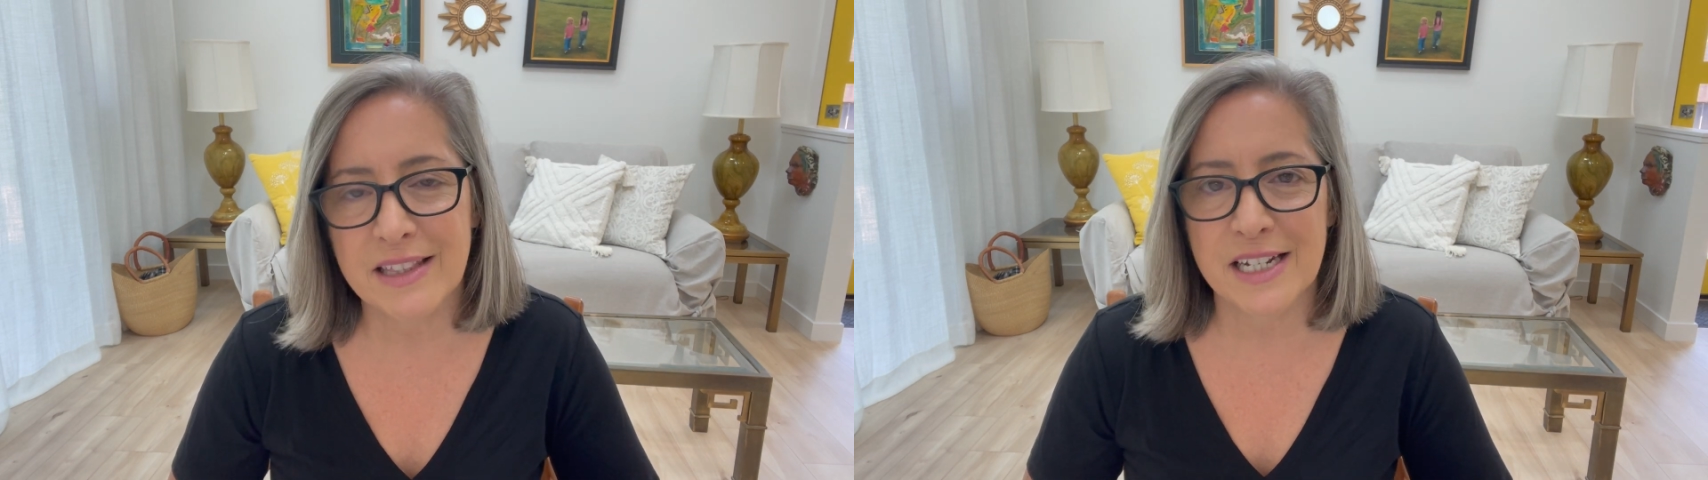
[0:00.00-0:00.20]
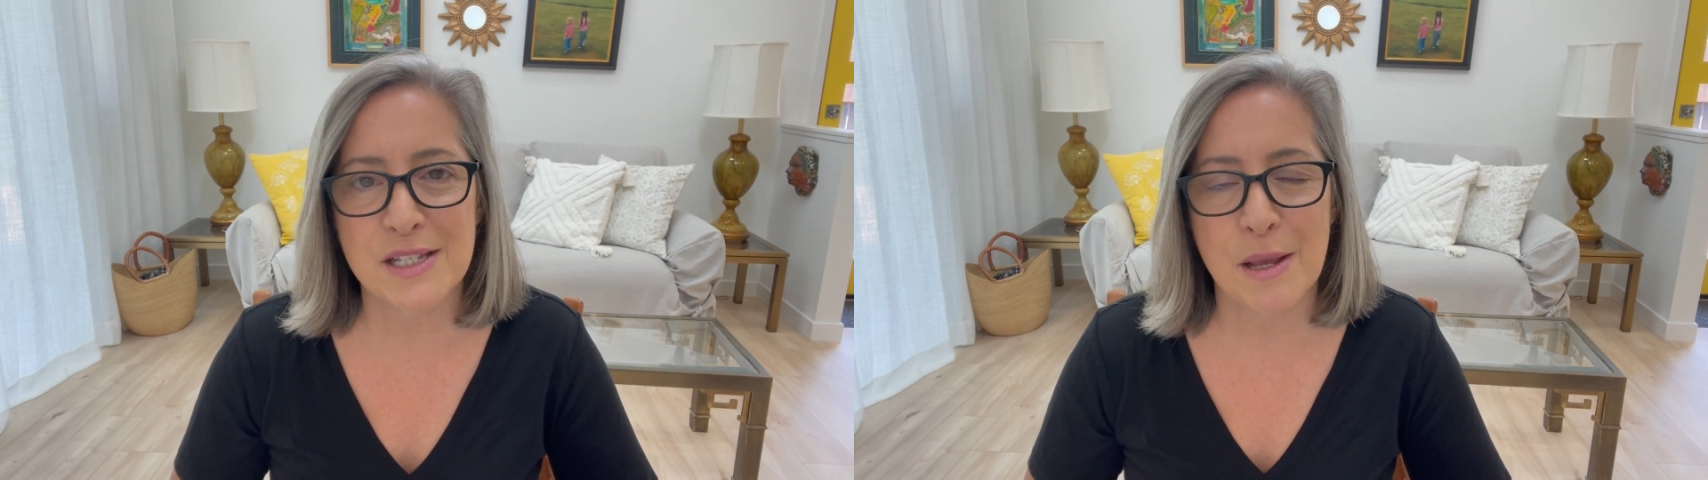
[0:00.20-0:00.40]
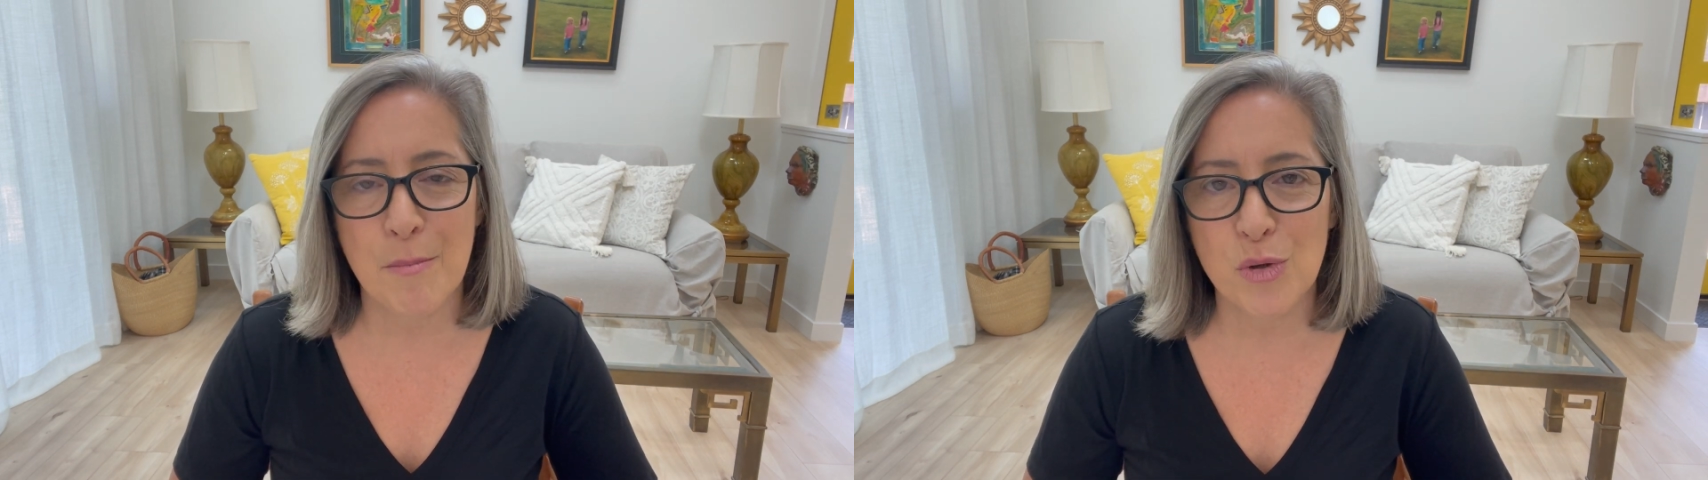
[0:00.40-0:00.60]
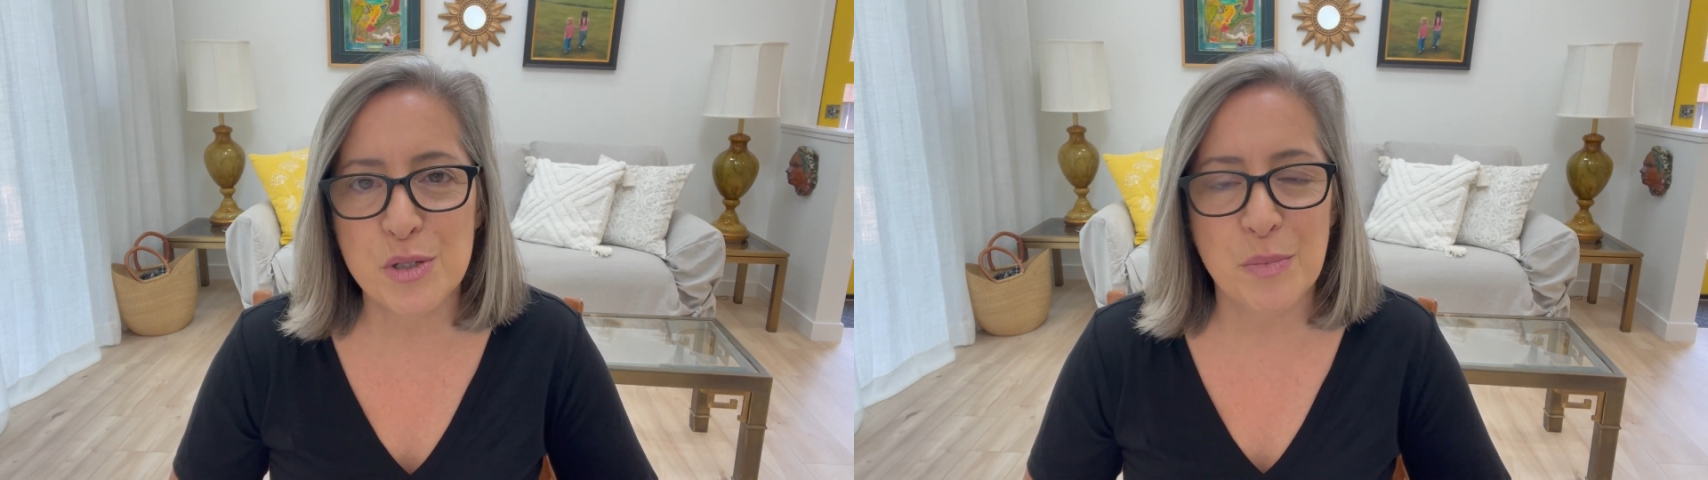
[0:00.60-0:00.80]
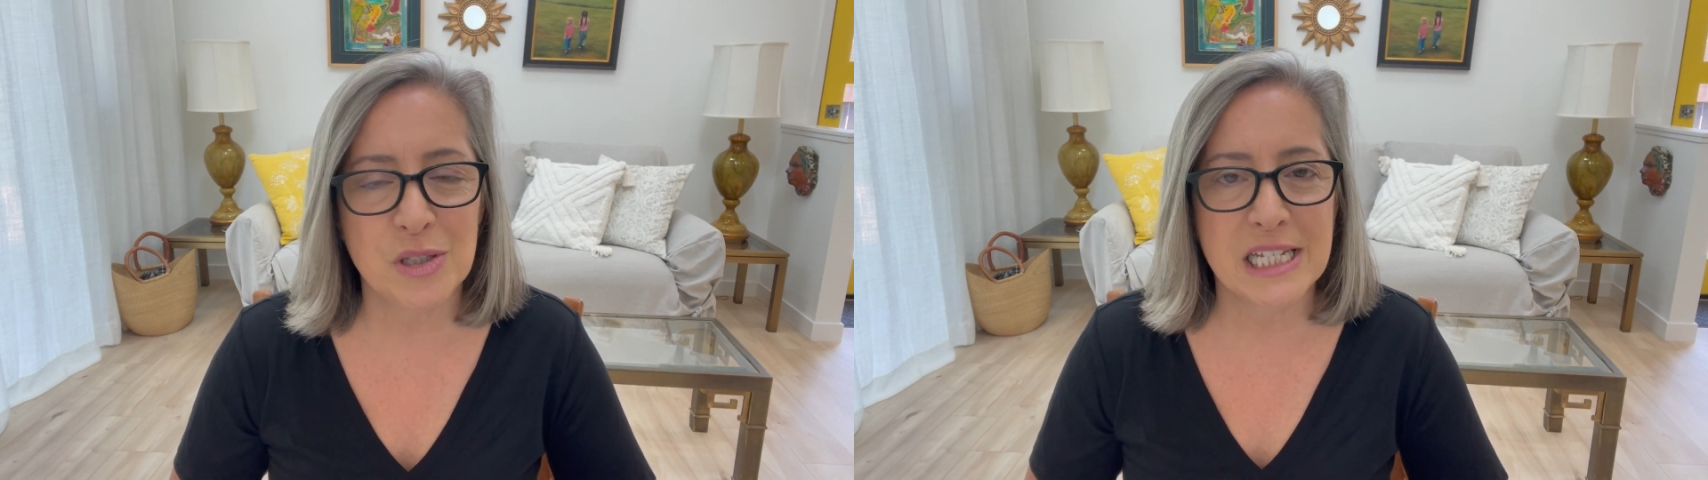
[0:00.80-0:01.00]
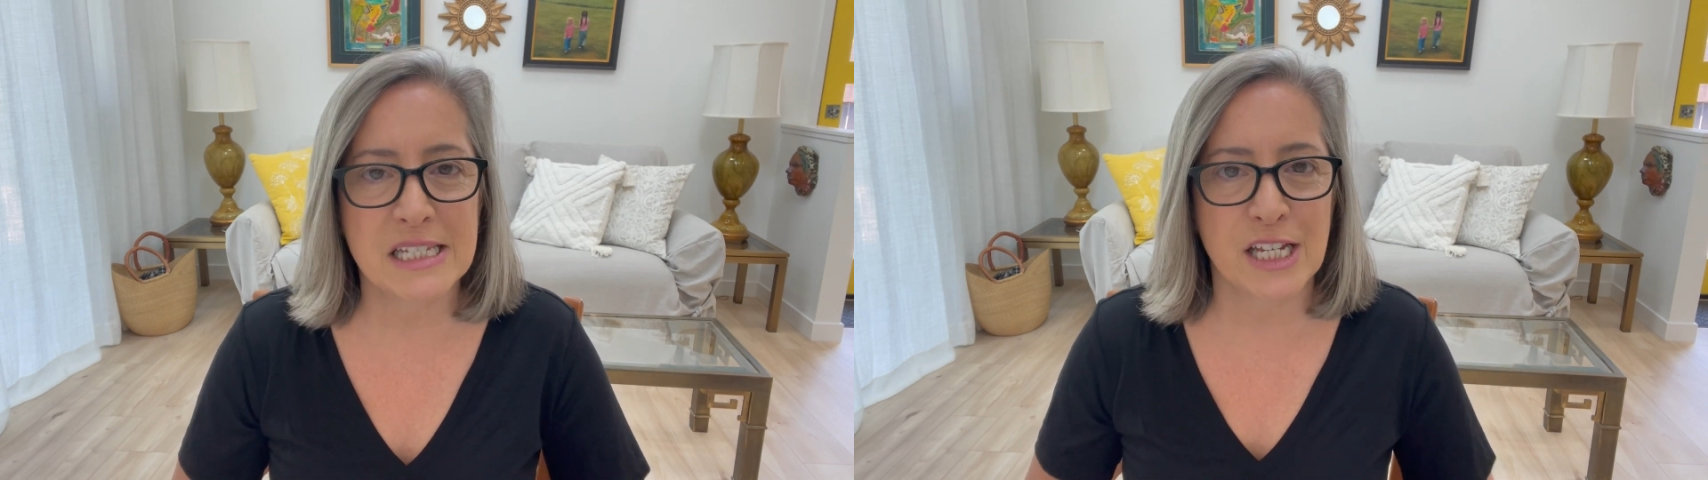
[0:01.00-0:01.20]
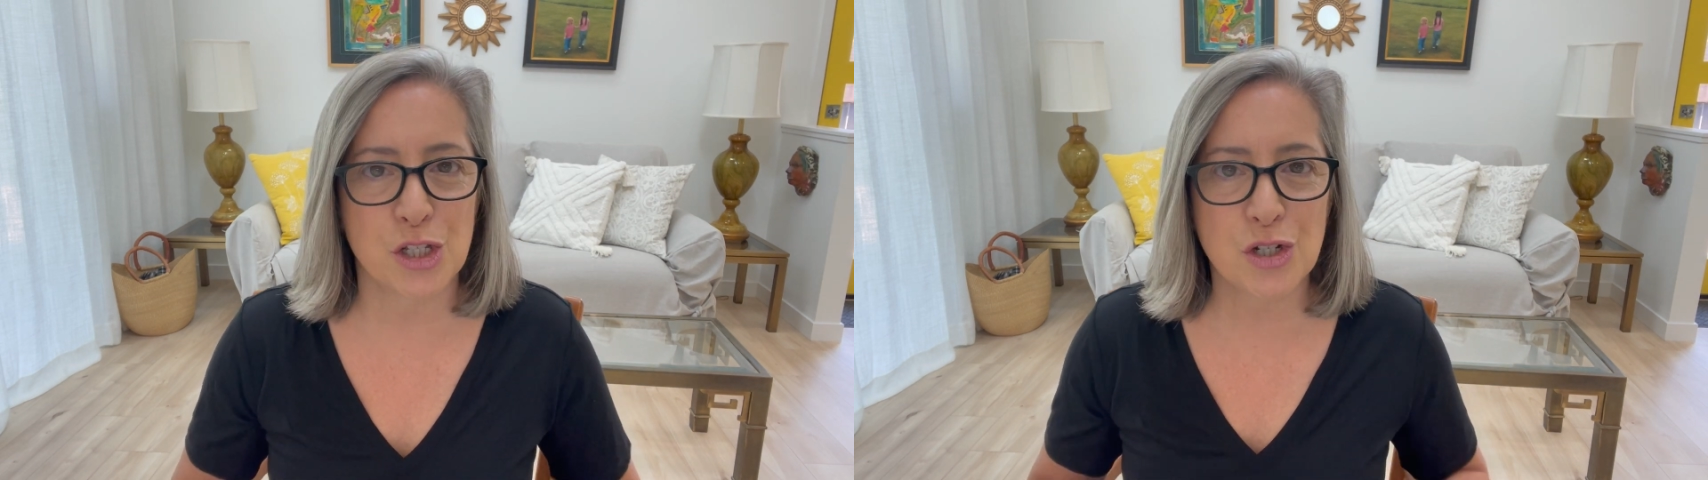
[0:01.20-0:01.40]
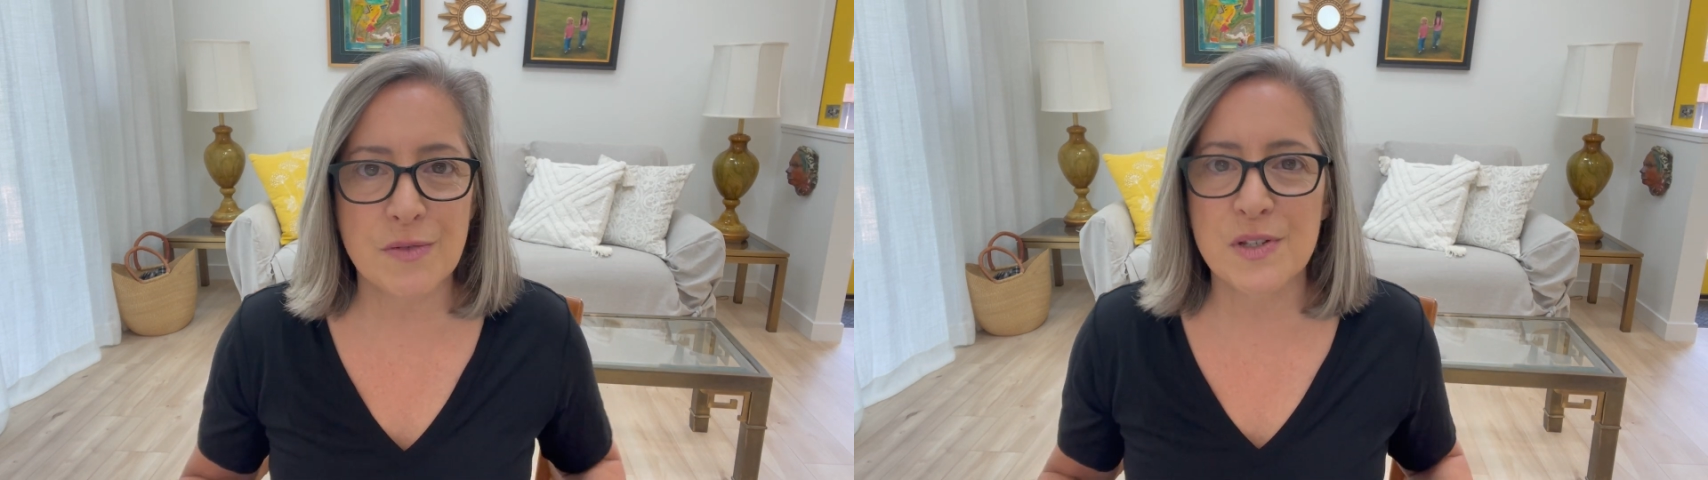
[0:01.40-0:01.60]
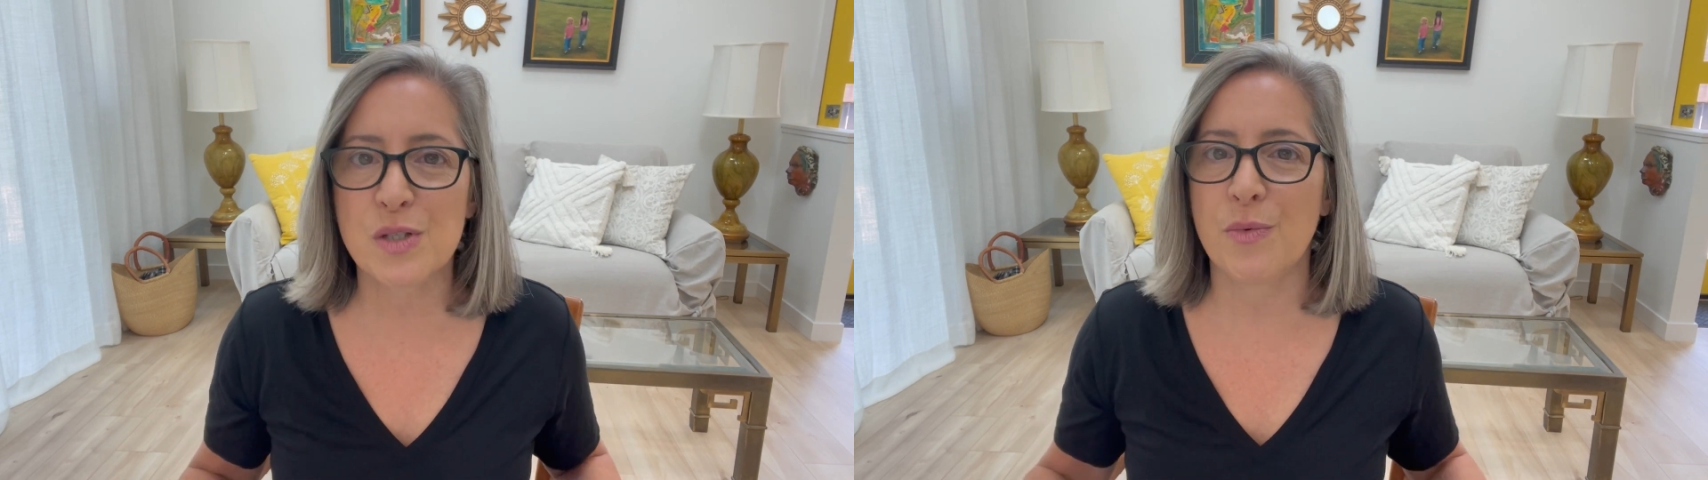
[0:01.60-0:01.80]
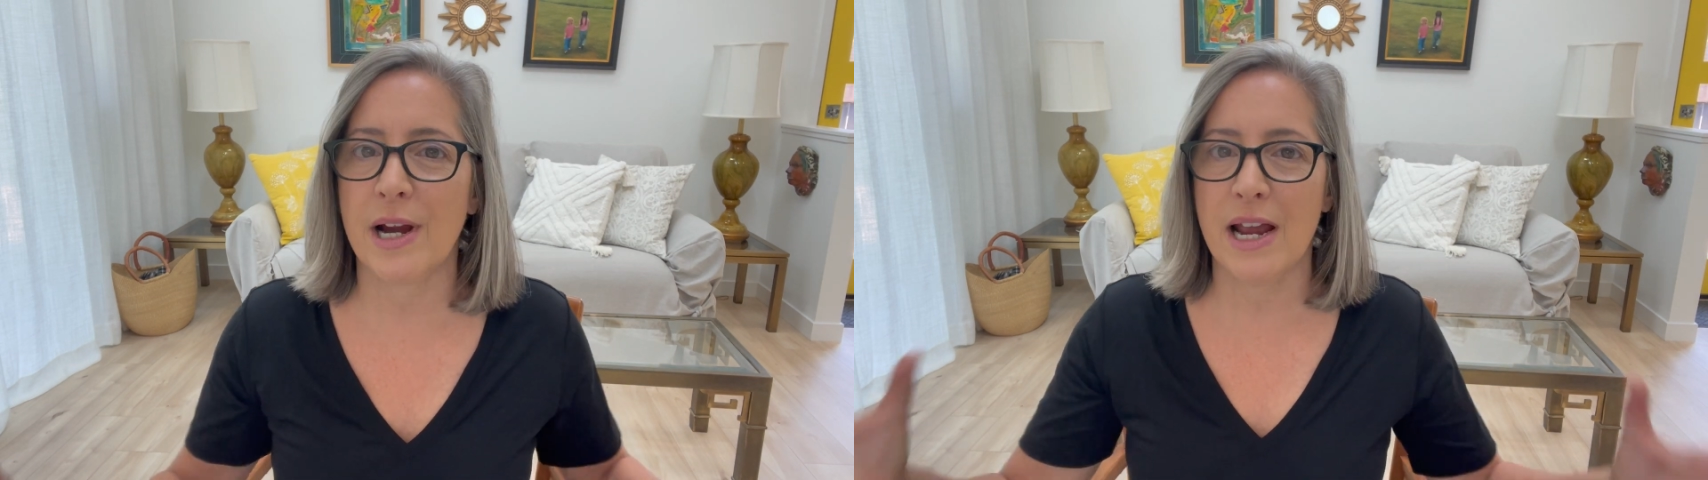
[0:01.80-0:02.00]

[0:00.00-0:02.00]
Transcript: That is a multiple listing service where